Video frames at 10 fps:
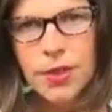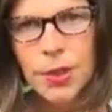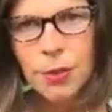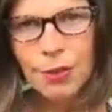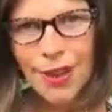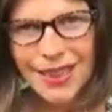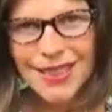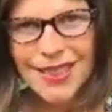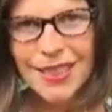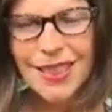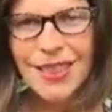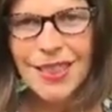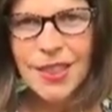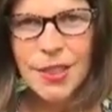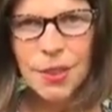to face
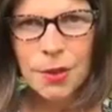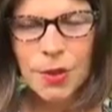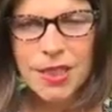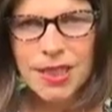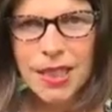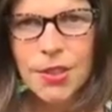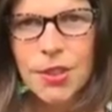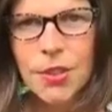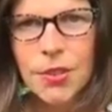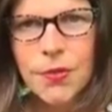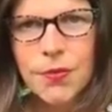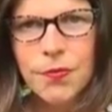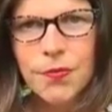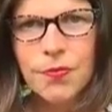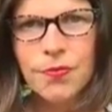what scares you
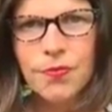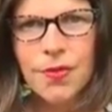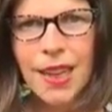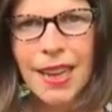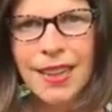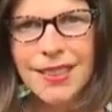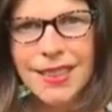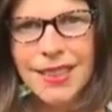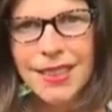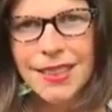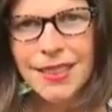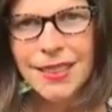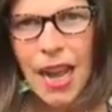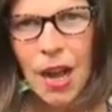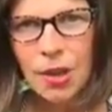and
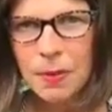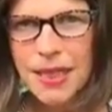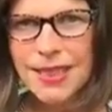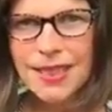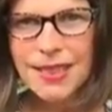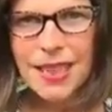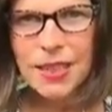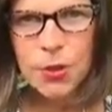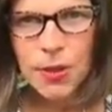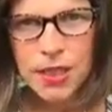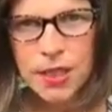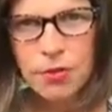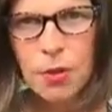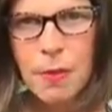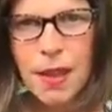alchemize it and
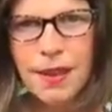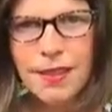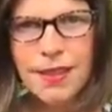transform it